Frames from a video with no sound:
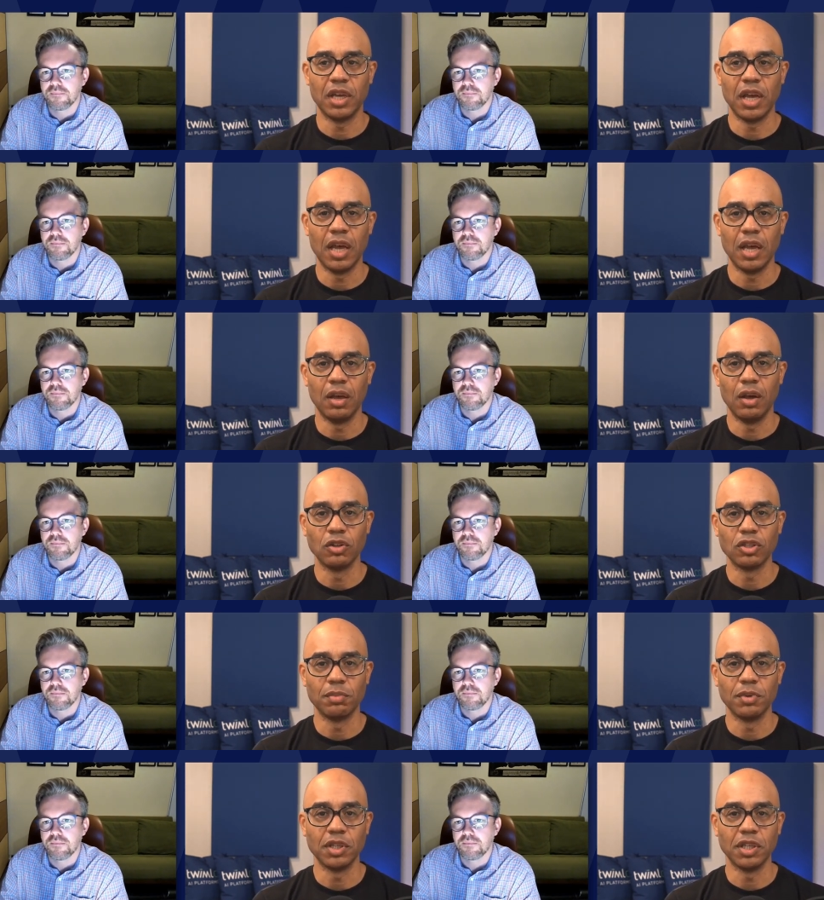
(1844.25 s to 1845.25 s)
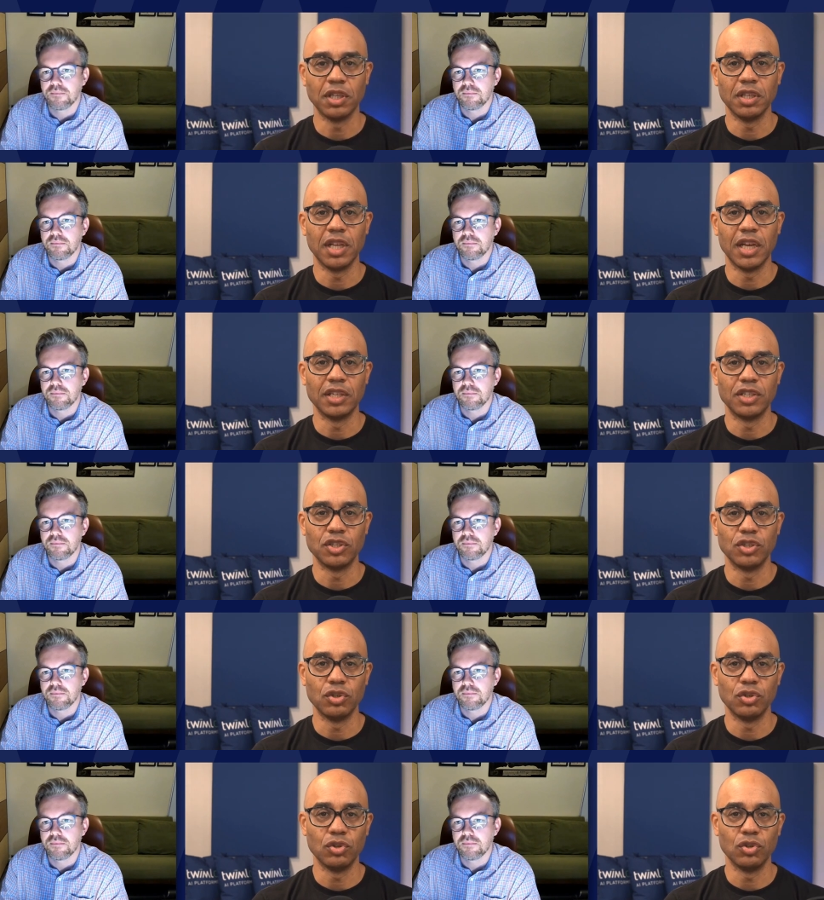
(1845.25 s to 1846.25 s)
Speaker 1: uh, ultimately led to
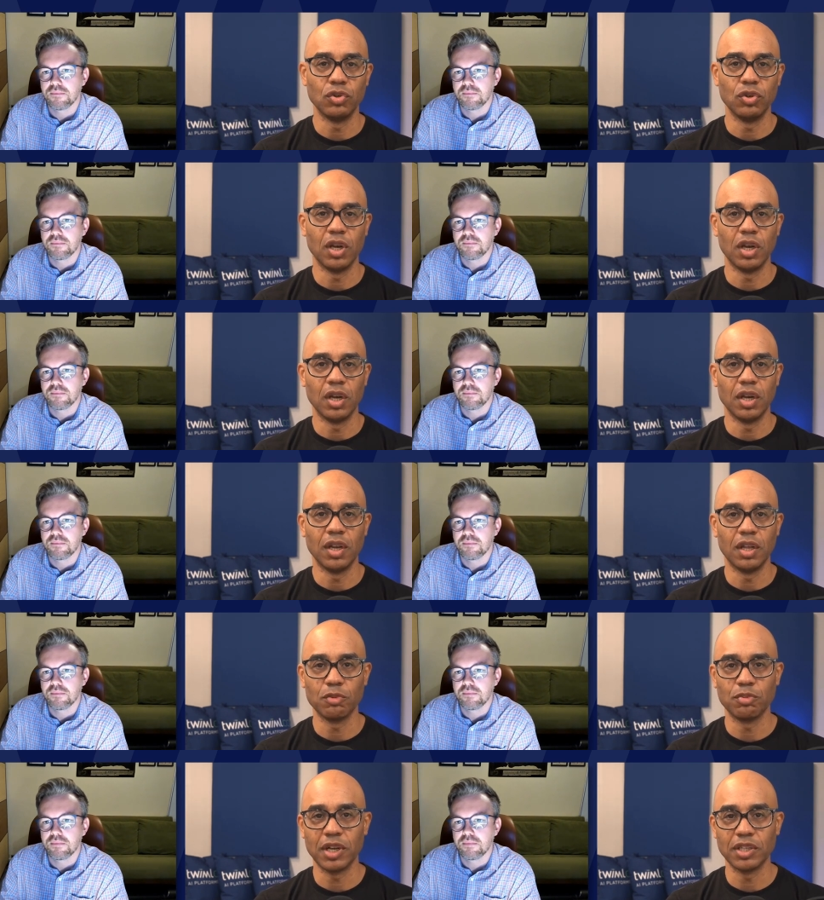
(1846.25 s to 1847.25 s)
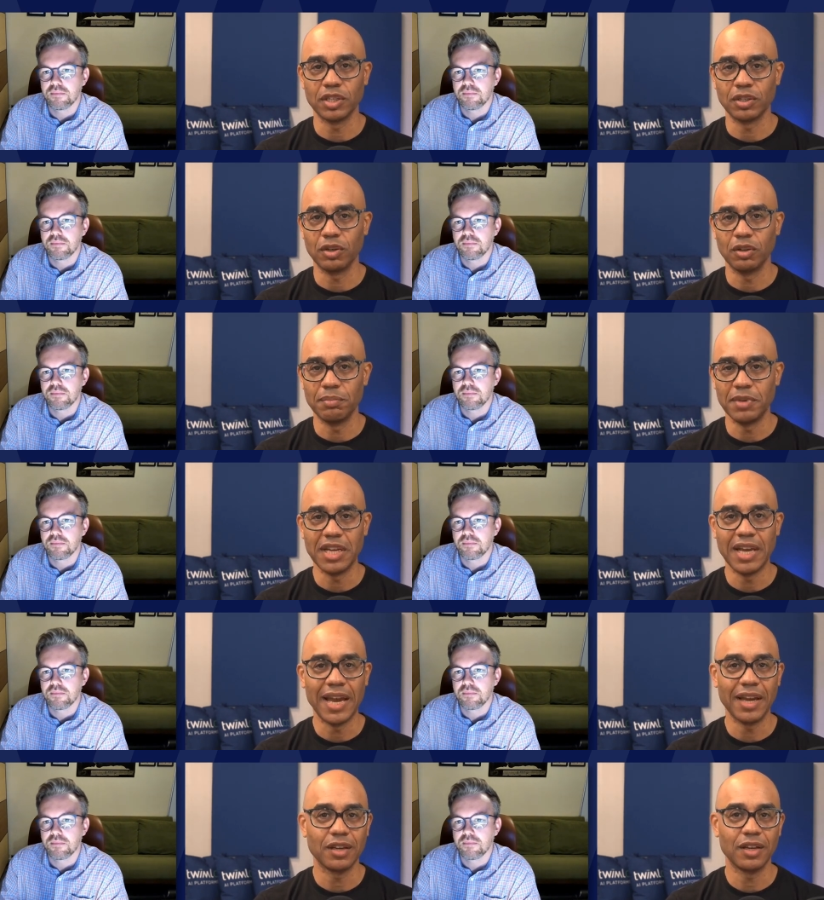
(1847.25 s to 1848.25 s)
uh, another project called
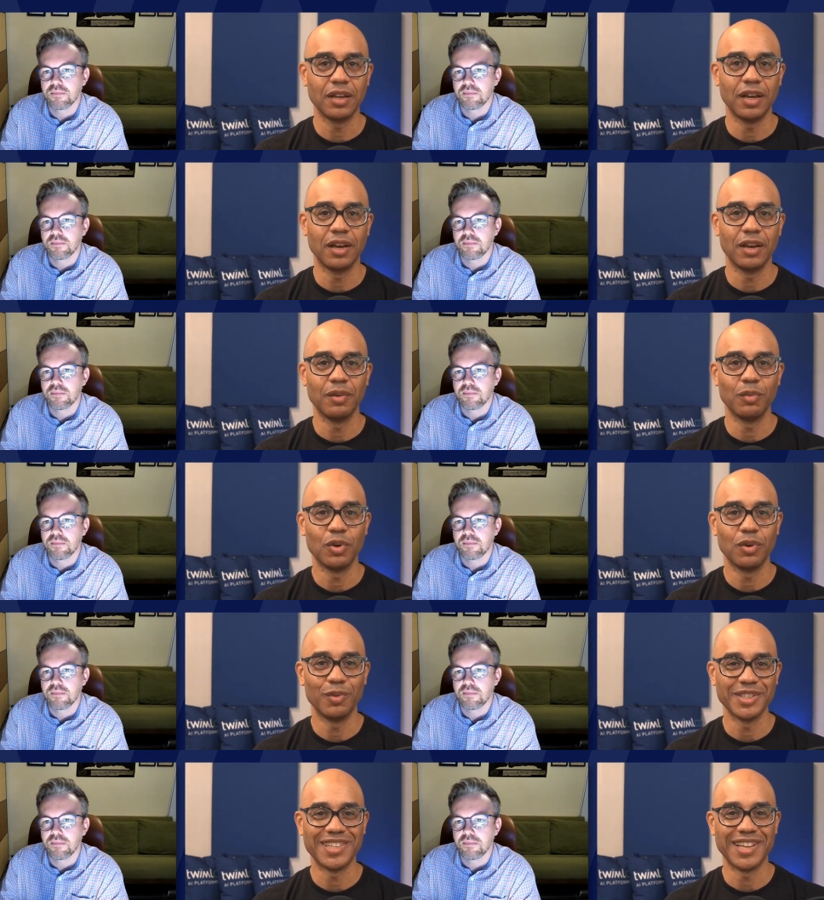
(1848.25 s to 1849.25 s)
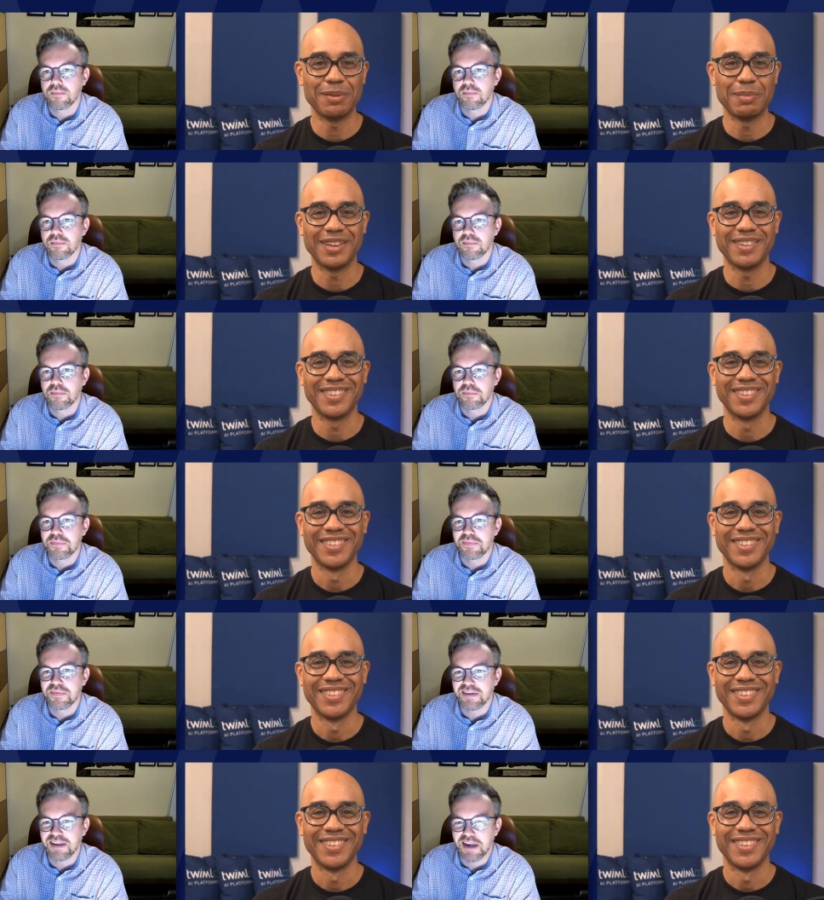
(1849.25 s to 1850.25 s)
MiniHack. Uh, what's that about?
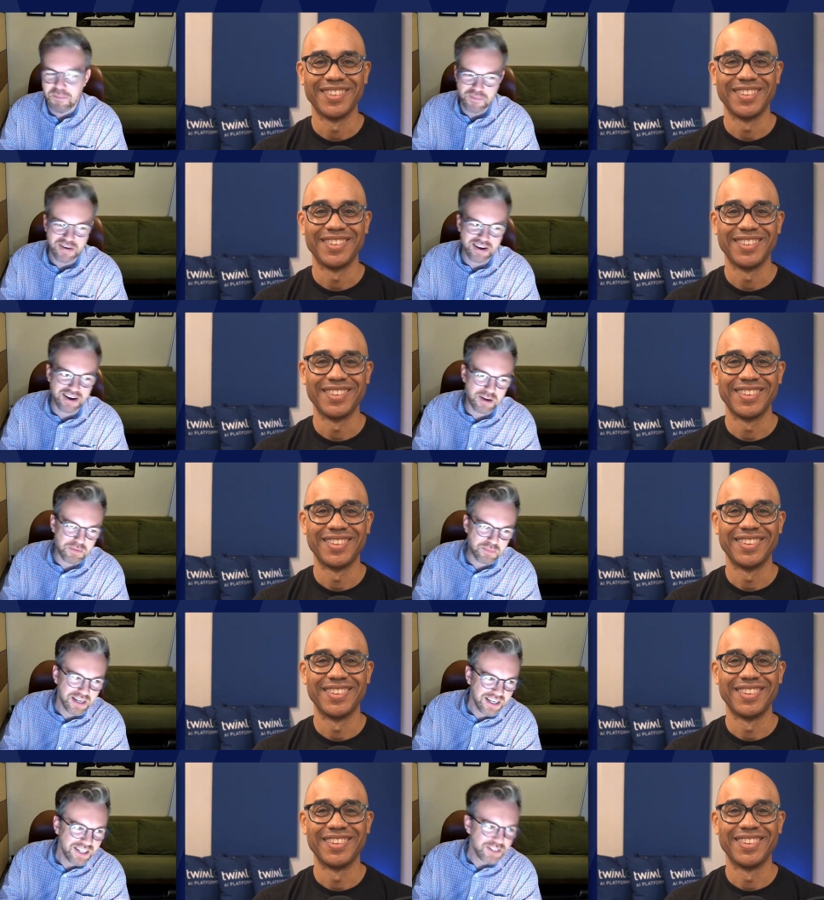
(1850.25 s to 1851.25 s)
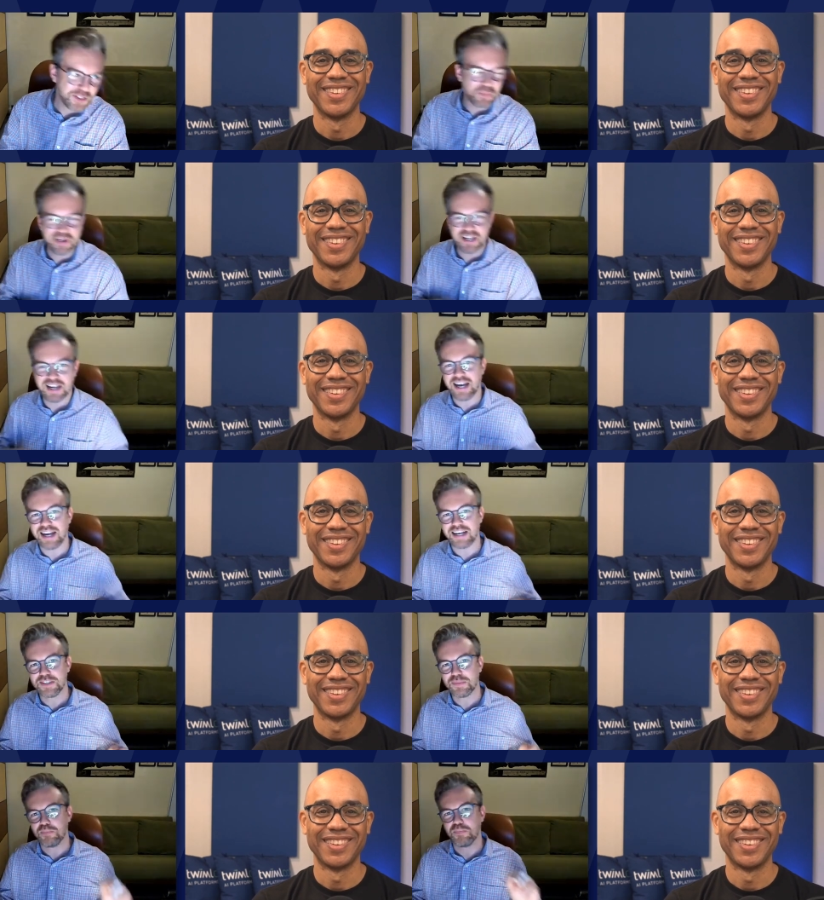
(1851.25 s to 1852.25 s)
Speaker 2: Yeah. Um, so MiniHack
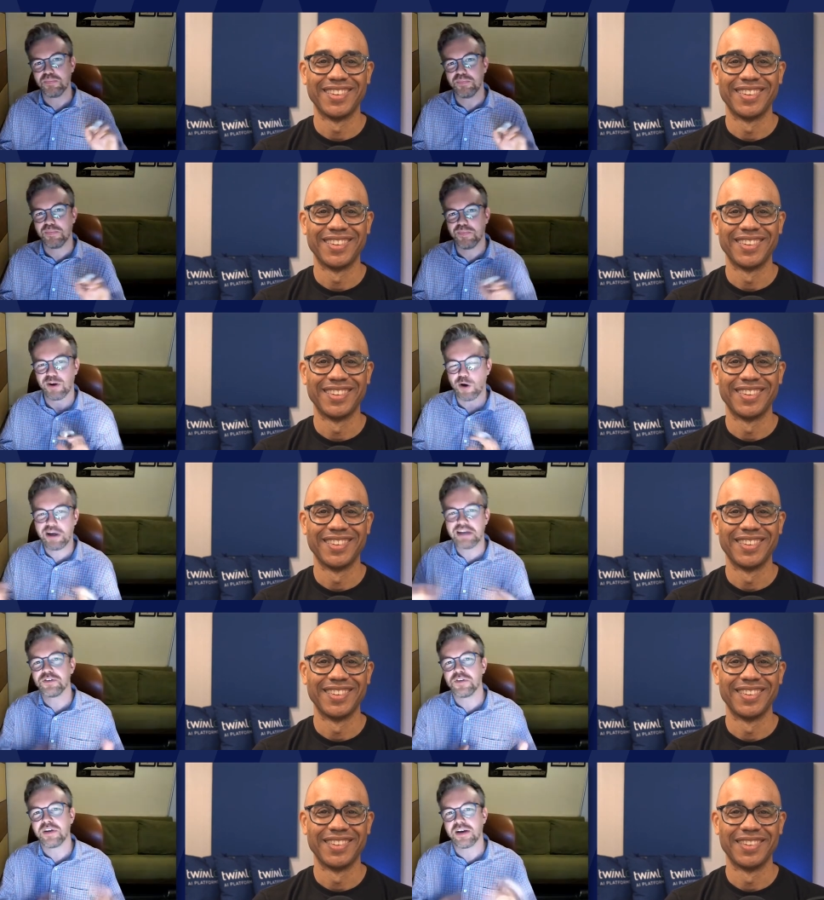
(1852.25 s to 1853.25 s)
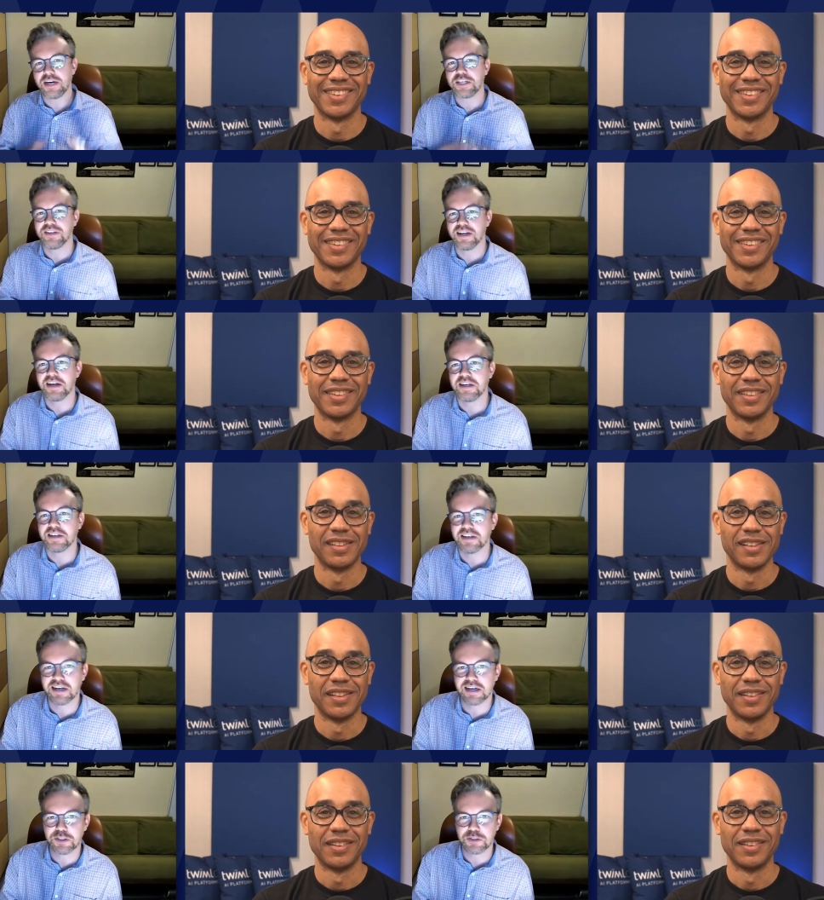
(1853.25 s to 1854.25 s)
is going in the direction that I
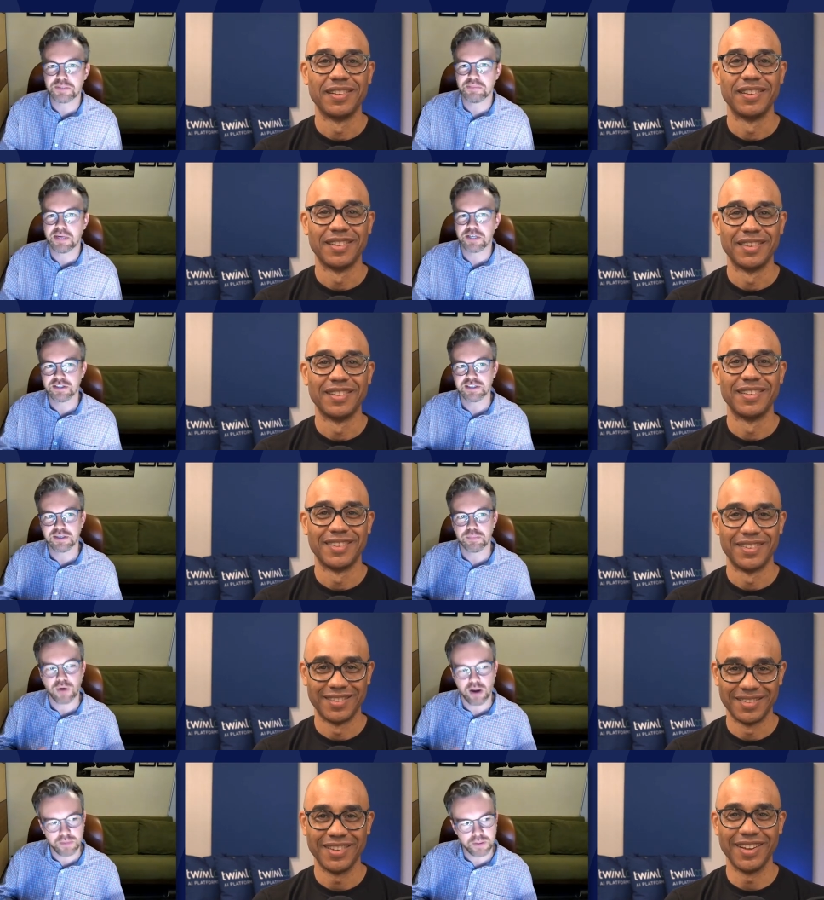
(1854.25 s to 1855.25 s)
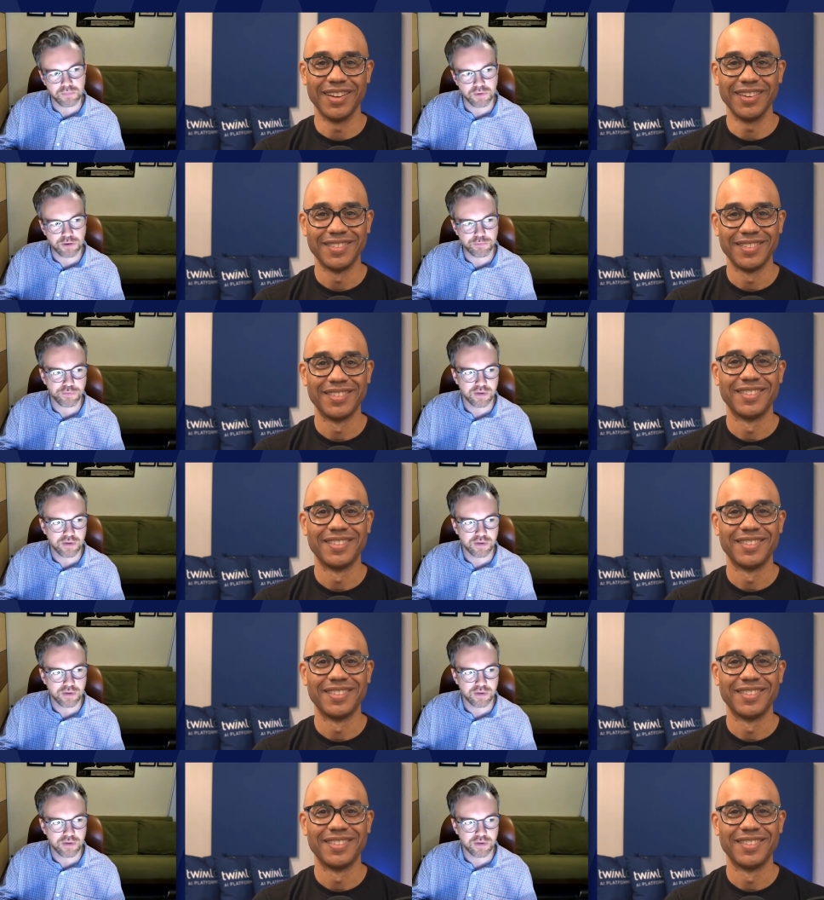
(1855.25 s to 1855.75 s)
that I just mentioned. The problem -huh. with